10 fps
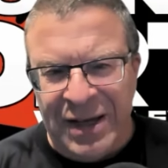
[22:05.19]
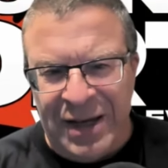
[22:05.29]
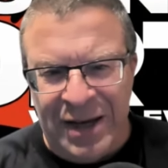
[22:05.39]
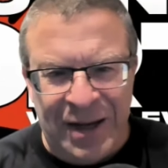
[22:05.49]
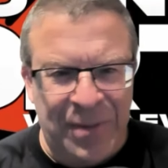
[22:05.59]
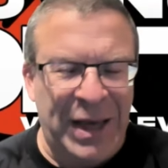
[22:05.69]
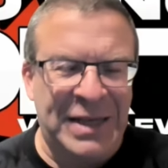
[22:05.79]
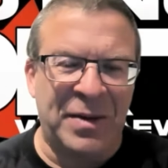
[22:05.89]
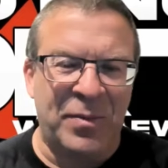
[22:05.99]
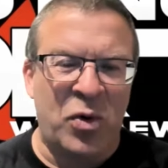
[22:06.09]

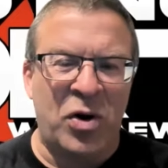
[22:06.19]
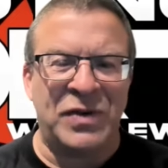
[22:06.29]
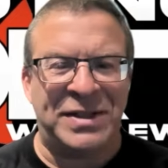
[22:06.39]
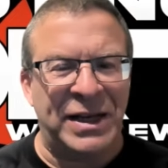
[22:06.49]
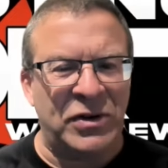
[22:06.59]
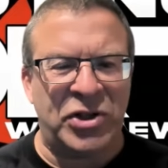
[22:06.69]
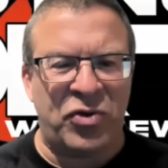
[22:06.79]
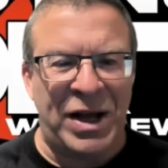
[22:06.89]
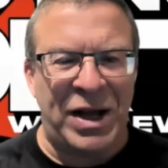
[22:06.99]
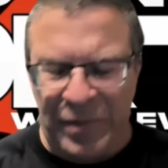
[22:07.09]
makes him more of a singles
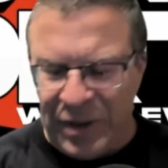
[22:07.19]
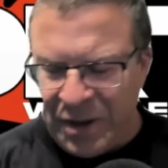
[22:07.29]
threat,